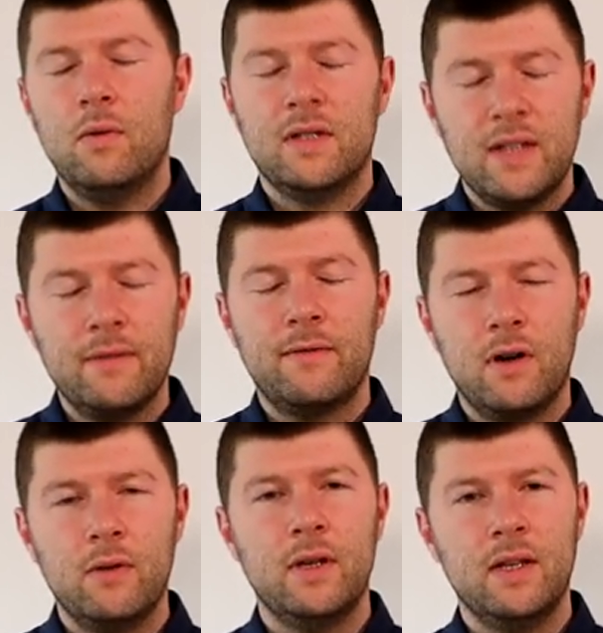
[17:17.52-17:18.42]
Scent
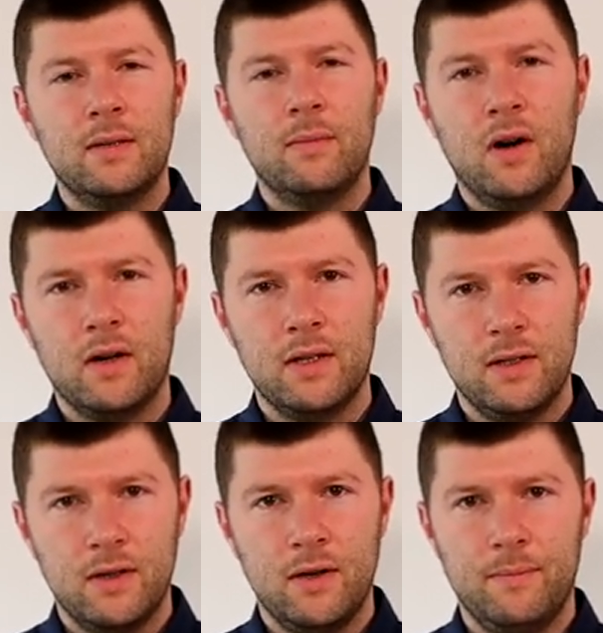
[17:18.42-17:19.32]
throw is a
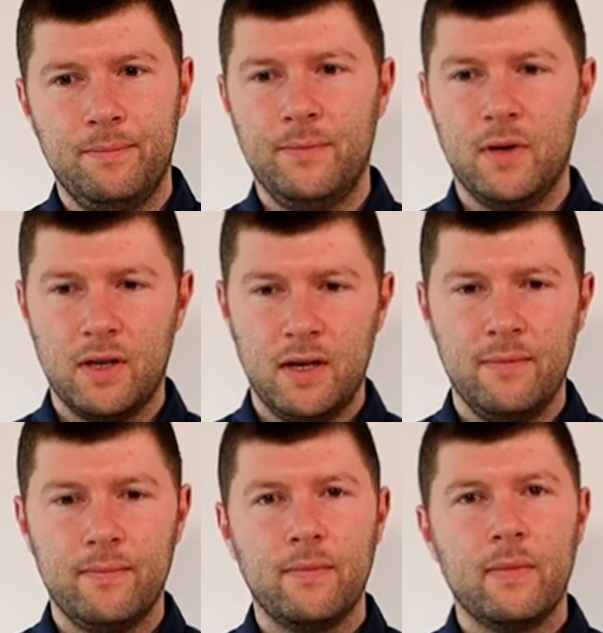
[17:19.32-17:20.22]
marketing term,
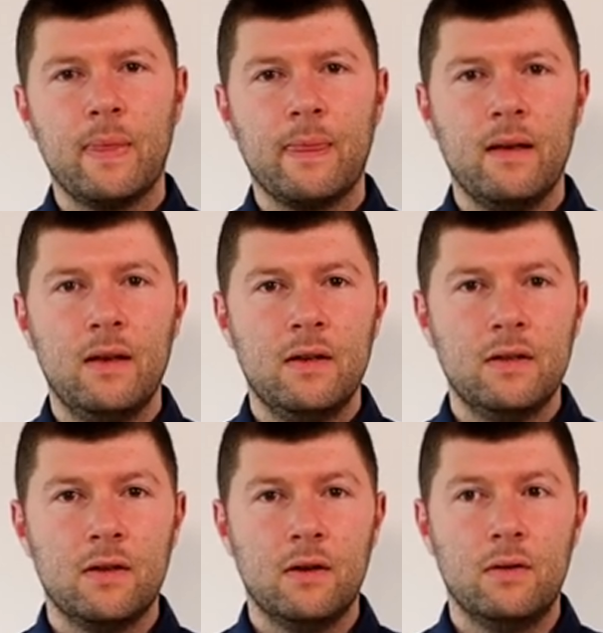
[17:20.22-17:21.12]
okay?
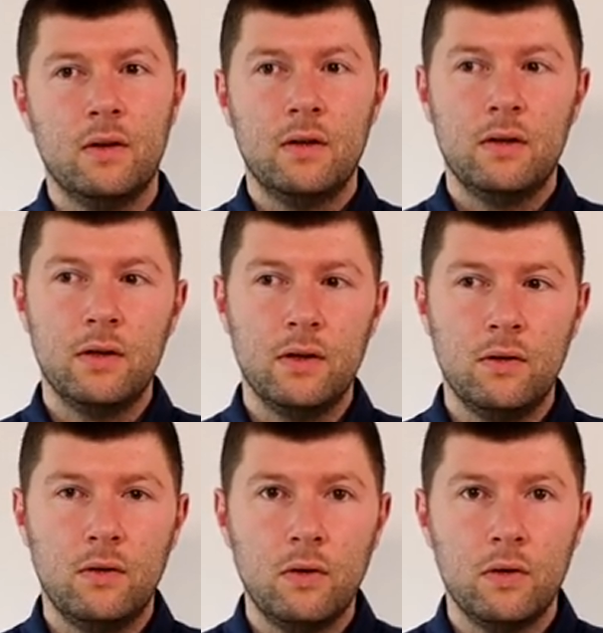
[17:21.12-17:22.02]
So the
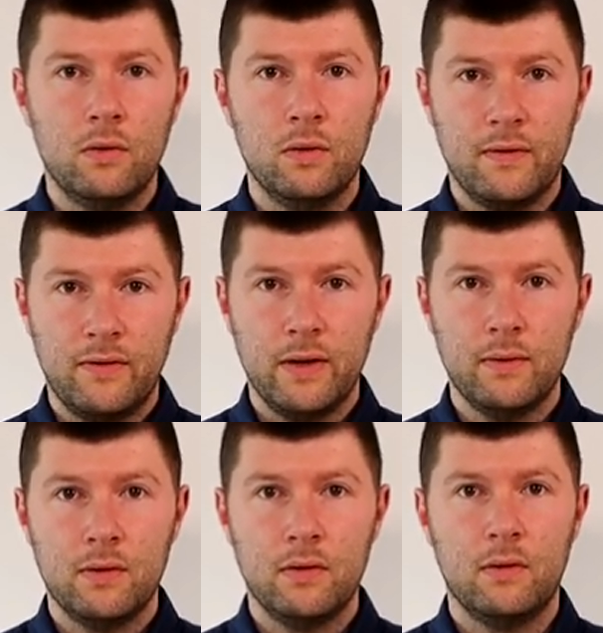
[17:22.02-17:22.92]
oil, the
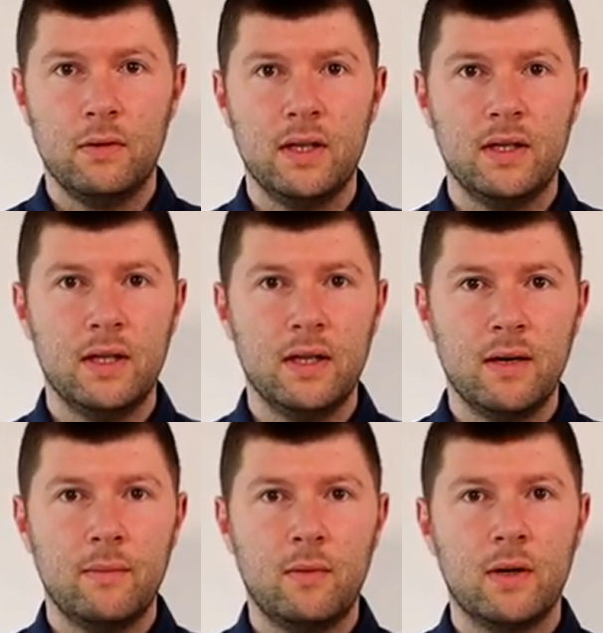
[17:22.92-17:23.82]
fragrance oil, is the
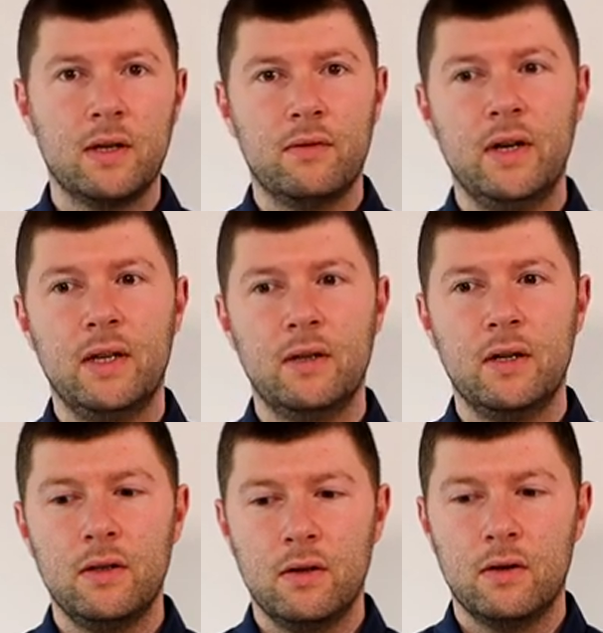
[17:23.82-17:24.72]
number one ingredient
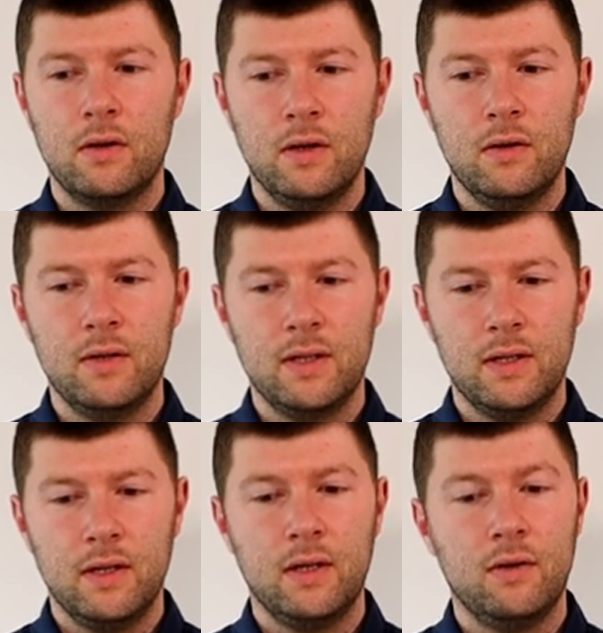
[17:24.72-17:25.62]
that you're going to use
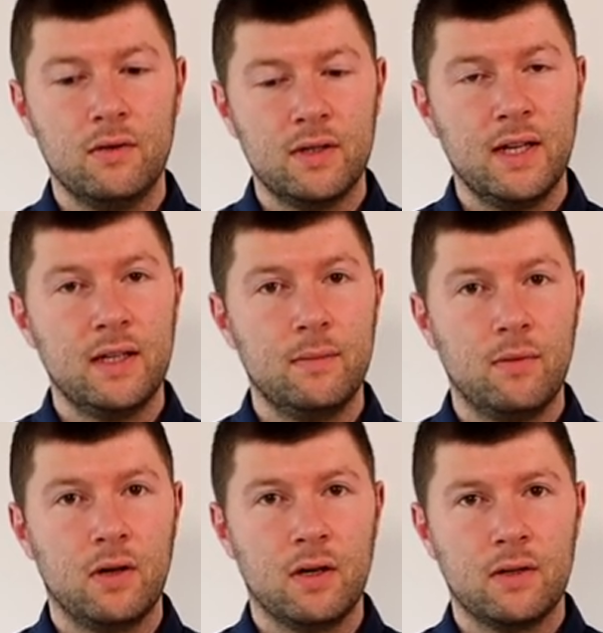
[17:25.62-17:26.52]
in, in your scented
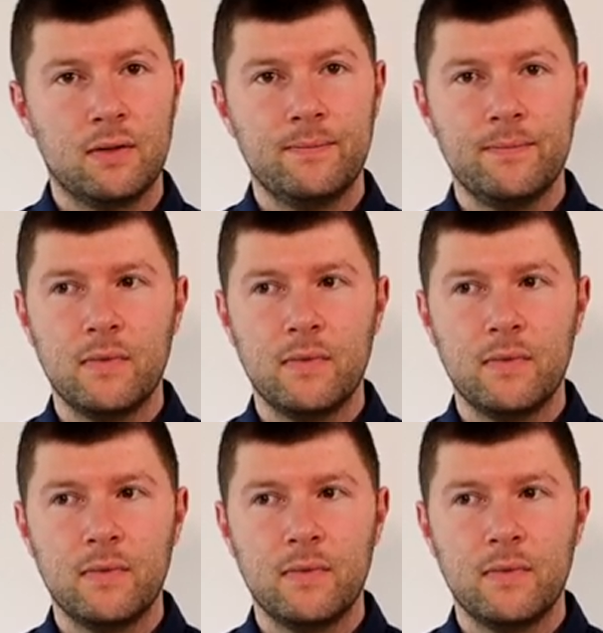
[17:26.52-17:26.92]
products.